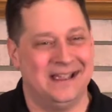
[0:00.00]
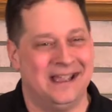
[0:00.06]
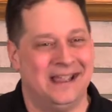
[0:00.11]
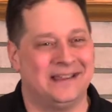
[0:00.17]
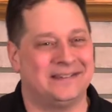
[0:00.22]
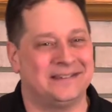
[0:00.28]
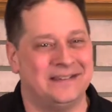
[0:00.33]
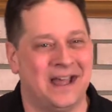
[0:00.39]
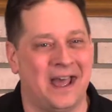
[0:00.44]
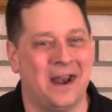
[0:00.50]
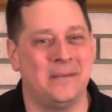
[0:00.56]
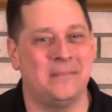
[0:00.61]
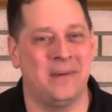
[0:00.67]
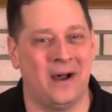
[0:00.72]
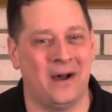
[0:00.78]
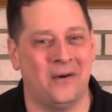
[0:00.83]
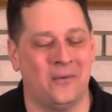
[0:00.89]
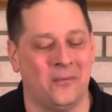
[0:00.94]
it's not
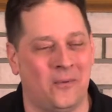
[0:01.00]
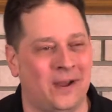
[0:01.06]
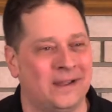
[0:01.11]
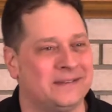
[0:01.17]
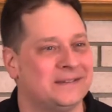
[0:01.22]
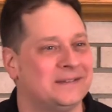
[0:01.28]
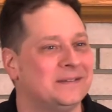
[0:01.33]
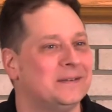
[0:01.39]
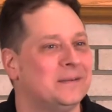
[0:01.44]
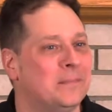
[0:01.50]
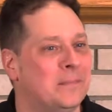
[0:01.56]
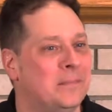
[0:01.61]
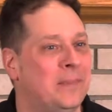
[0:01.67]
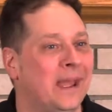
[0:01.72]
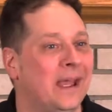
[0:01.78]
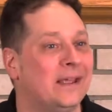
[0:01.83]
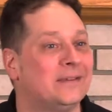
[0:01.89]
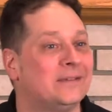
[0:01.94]
about what's
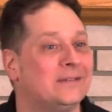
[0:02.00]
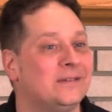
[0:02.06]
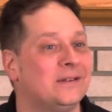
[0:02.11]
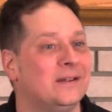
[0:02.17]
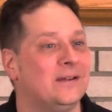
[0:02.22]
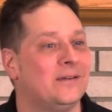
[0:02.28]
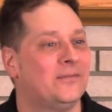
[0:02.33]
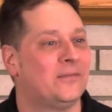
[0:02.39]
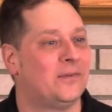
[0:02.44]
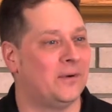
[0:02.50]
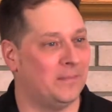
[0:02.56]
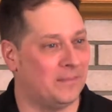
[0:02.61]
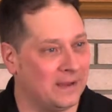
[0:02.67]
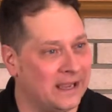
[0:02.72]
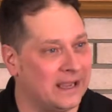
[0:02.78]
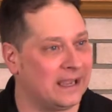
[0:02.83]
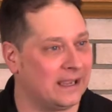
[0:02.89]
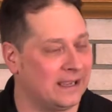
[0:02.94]
best for
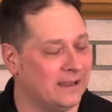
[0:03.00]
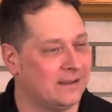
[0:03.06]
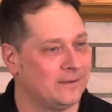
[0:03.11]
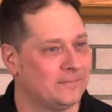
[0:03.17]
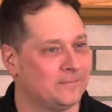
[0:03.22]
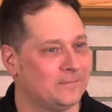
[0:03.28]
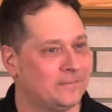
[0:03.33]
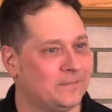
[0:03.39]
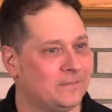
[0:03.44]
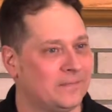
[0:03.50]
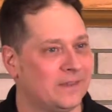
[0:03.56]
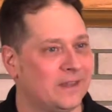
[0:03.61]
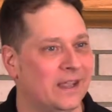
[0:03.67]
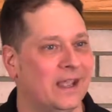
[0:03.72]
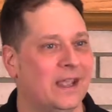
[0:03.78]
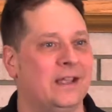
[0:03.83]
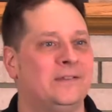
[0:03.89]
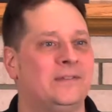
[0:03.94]
me,
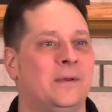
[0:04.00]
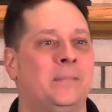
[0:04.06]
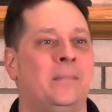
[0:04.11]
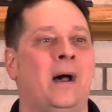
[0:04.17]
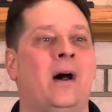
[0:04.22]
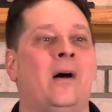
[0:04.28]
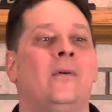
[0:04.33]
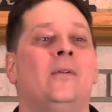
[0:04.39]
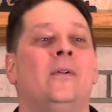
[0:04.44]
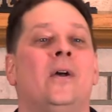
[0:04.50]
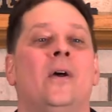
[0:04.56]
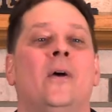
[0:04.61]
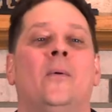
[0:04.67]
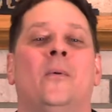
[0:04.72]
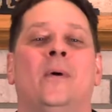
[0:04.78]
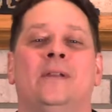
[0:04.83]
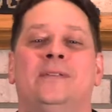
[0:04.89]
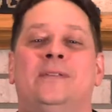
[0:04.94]
it's about
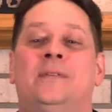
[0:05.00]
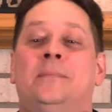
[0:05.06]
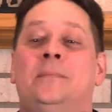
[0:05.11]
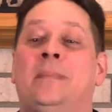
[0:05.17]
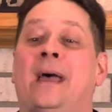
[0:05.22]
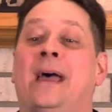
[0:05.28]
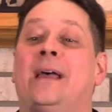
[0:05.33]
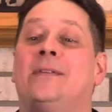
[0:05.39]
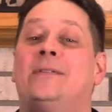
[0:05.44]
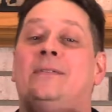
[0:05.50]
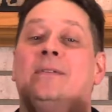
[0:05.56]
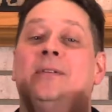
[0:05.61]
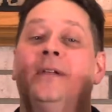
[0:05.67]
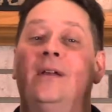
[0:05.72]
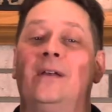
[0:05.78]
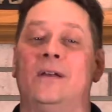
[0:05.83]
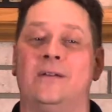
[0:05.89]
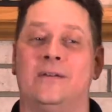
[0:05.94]
what's best
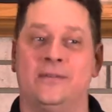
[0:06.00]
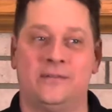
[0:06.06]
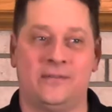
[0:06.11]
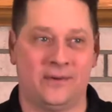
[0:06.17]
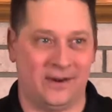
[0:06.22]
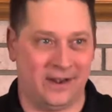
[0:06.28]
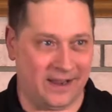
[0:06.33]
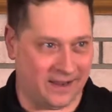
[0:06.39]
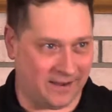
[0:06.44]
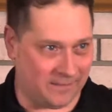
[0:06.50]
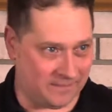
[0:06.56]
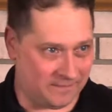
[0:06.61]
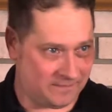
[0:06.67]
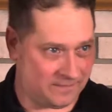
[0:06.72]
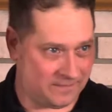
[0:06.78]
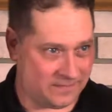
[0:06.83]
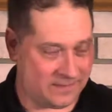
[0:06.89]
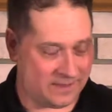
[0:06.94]
for Him.
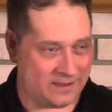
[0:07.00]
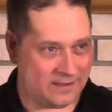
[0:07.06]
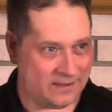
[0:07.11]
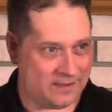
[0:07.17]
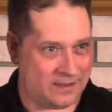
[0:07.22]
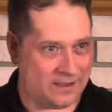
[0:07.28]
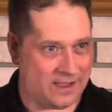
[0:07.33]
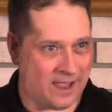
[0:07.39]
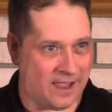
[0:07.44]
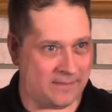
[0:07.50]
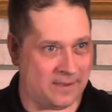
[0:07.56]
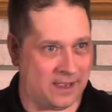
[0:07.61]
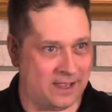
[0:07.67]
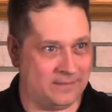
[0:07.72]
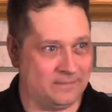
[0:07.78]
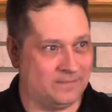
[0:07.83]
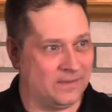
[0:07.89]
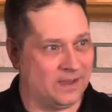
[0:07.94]

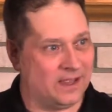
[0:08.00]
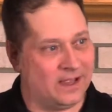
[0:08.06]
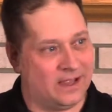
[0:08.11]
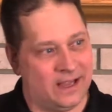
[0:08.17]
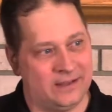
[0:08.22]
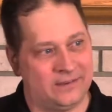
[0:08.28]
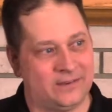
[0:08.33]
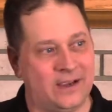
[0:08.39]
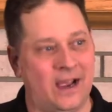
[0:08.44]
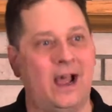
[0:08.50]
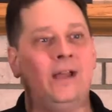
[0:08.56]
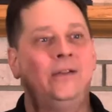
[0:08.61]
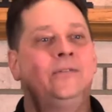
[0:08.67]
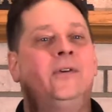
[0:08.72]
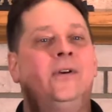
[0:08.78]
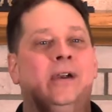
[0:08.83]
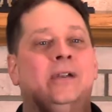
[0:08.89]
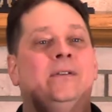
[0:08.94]
Amen? It's
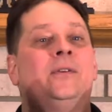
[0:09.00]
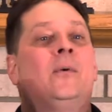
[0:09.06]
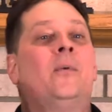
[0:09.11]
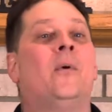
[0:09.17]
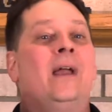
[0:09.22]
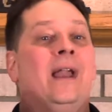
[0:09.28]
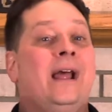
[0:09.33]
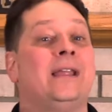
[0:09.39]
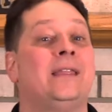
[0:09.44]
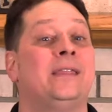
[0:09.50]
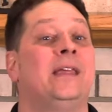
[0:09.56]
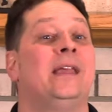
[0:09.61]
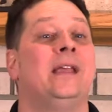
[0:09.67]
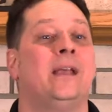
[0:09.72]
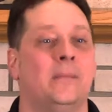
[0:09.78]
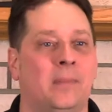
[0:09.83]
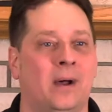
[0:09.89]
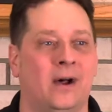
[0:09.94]
contrary to what I
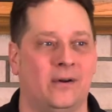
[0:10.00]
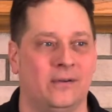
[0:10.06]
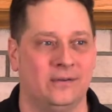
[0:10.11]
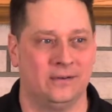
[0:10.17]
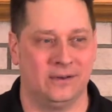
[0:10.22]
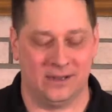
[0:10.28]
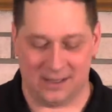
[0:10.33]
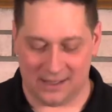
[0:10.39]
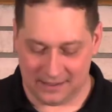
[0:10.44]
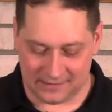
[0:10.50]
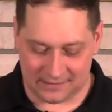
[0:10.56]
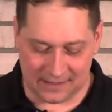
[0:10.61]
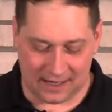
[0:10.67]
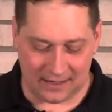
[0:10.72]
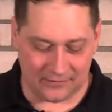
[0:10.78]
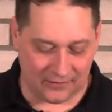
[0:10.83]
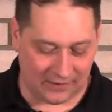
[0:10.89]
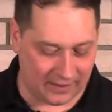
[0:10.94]
think about, it's
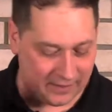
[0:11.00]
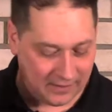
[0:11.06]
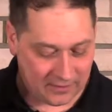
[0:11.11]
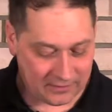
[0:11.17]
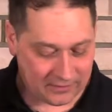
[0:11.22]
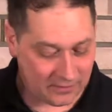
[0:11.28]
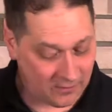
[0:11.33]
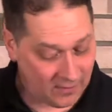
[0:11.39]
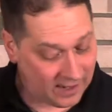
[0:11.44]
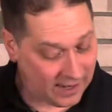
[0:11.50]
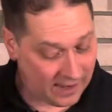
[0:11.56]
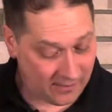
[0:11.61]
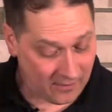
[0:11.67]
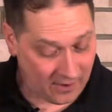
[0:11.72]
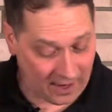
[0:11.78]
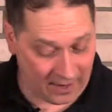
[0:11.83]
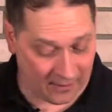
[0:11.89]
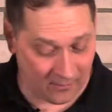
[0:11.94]
contrary to, to what I,
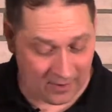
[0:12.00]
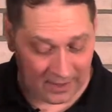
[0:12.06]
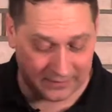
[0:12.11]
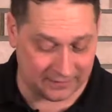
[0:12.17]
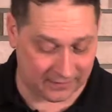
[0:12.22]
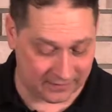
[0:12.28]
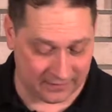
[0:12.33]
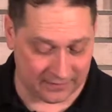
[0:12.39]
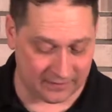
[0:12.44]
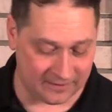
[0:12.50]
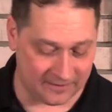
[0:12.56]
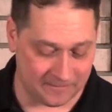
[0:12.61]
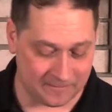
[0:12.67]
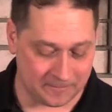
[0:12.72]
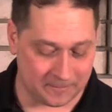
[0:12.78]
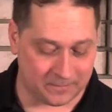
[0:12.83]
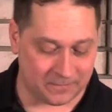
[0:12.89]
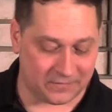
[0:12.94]
I want to do.
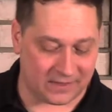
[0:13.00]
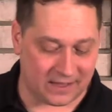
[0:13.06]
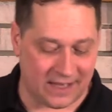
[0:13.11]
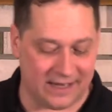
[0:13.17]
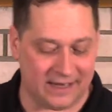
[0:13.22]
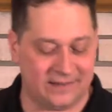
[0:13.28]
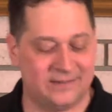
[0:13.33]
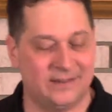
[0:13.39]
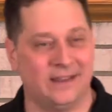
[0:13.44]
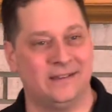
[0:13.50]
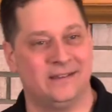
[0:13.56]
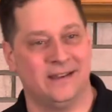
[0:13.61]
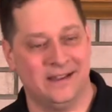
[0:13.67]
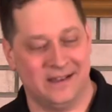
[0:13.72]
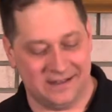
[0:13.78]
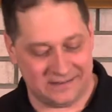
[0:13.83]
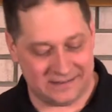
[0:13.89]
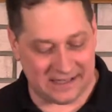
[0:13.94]
And He says,
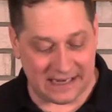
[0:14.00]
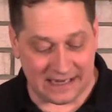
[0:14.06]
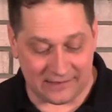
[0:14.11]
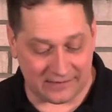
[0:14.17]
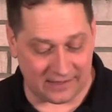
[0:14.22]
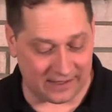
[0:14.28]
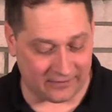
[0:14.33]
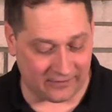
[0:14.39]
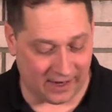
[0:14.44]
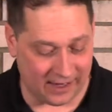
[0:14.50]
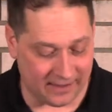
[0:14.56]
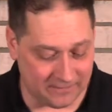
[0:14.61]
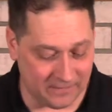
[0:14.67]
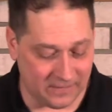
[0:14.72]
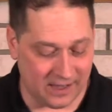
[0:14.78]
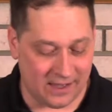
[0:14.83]
teaching, right?